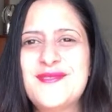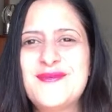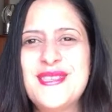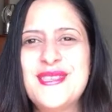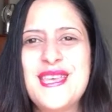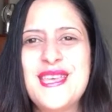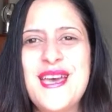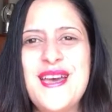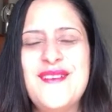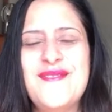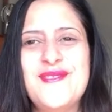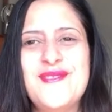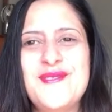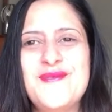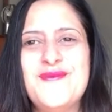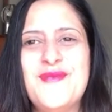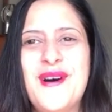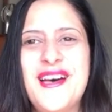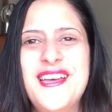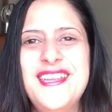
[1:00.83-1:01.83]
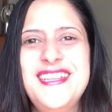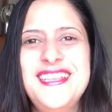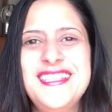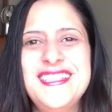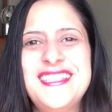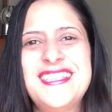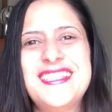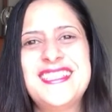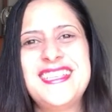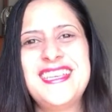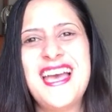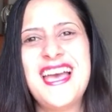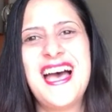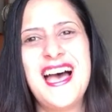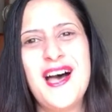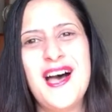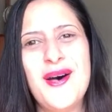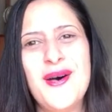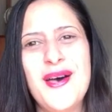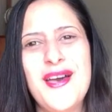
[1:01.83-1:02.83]
with everyone and see
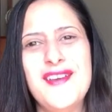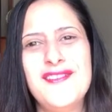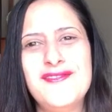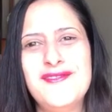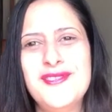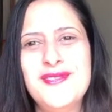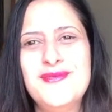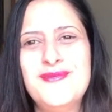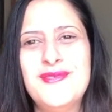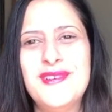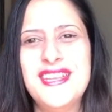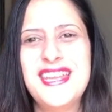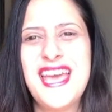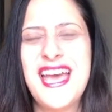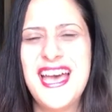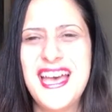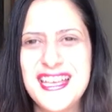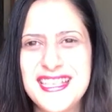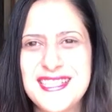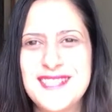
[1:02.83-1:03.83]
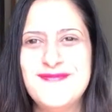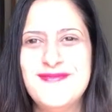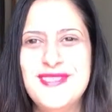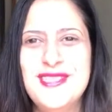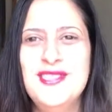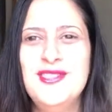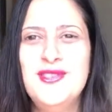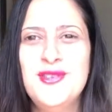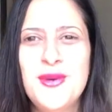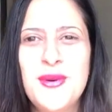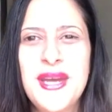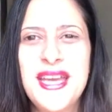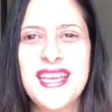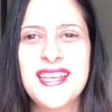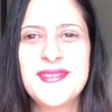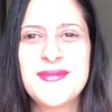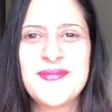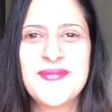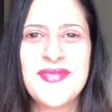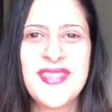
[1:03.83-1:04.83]
how everyone has been
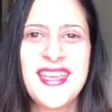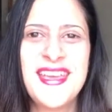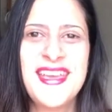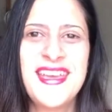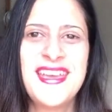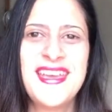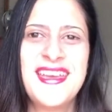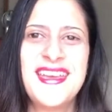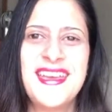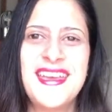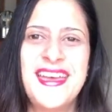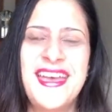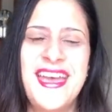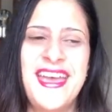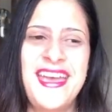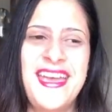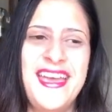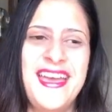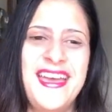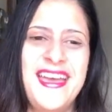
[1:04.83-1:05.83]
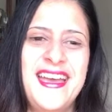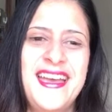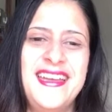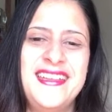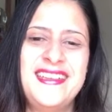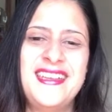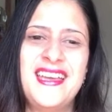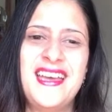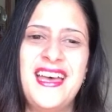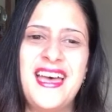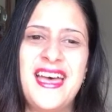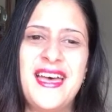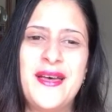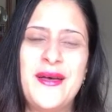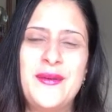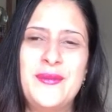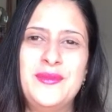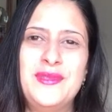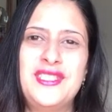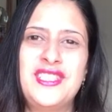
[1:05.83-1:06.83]
doing, and
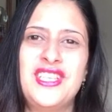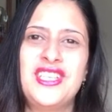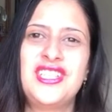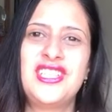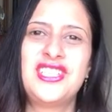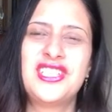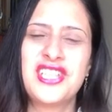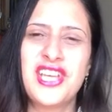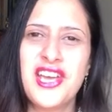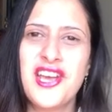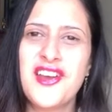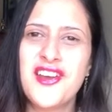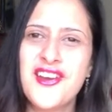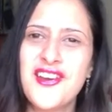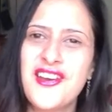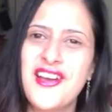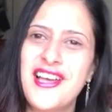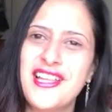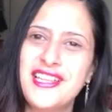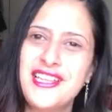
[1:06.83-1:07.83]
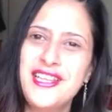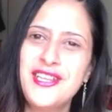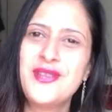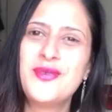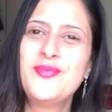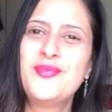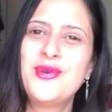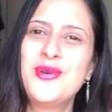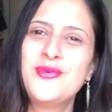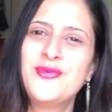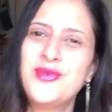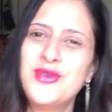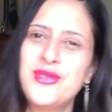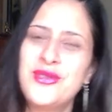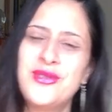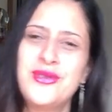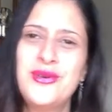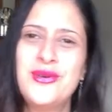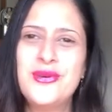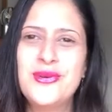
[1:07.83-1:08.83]
to share a little bit with
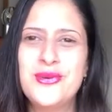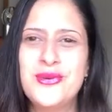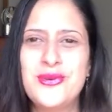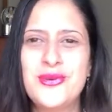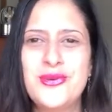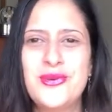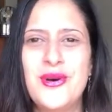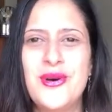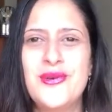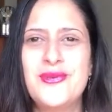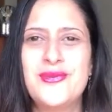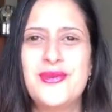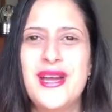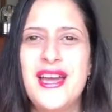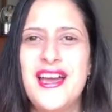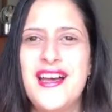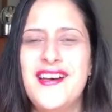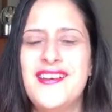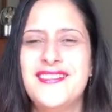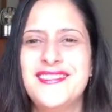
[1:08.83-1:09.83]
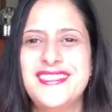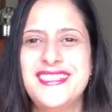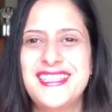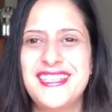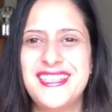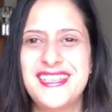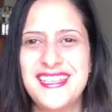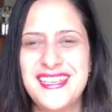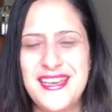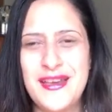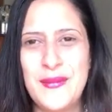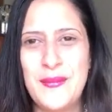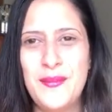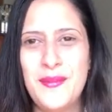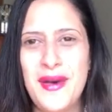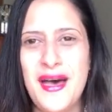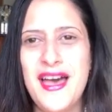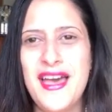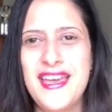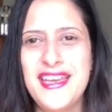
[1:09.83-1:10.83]
you around
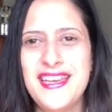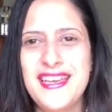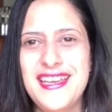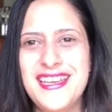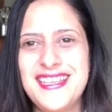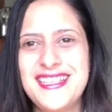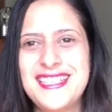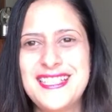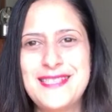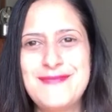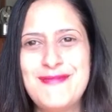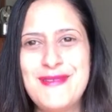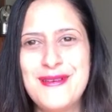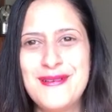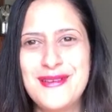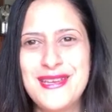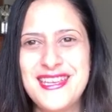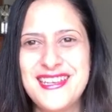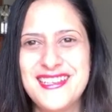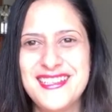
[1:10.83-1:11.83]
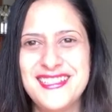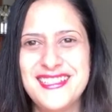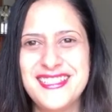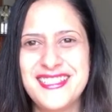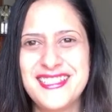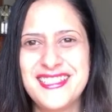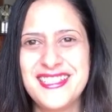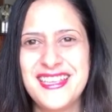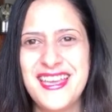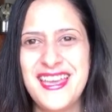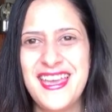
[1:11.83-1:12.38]
my experience